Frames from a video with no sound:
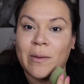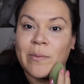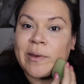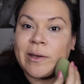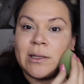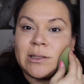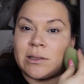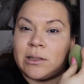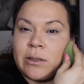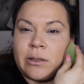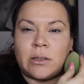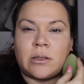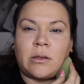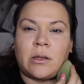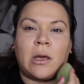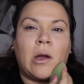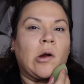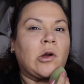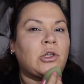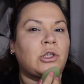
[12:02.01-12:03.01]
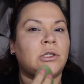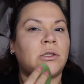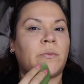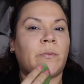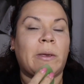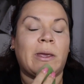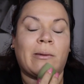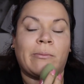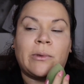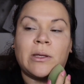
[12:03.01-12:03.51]
Because they are just
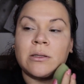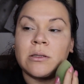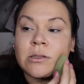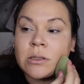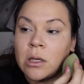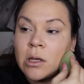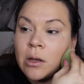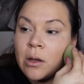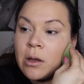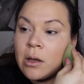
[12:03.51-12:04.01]
pigments,